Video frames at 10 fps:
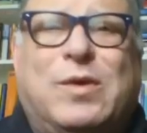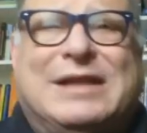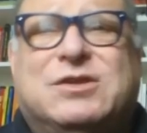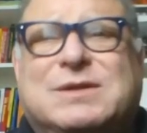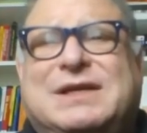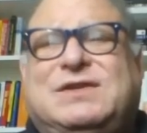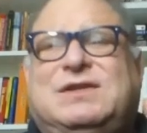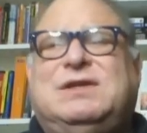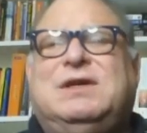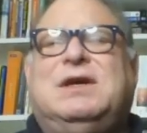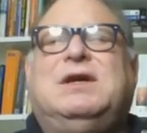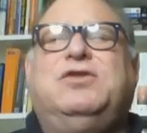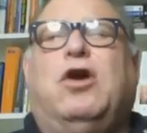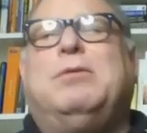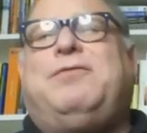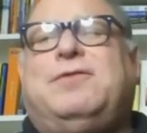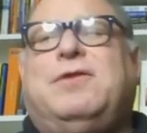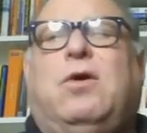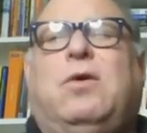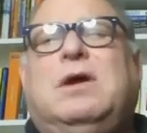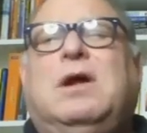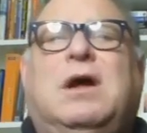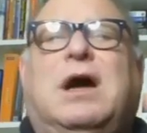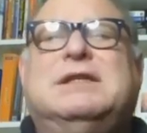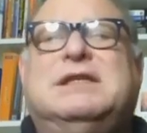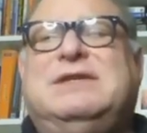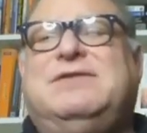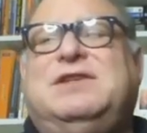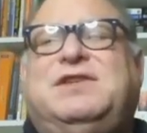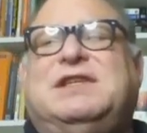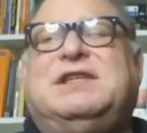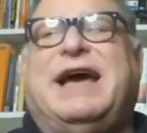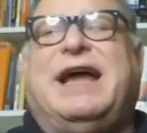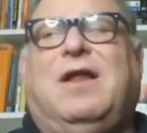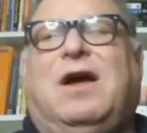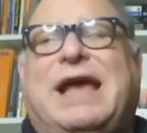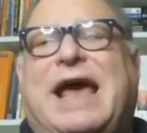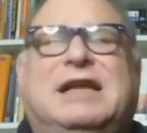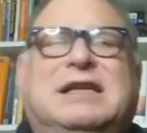a rental list, normal flow, the DVD's in catalog and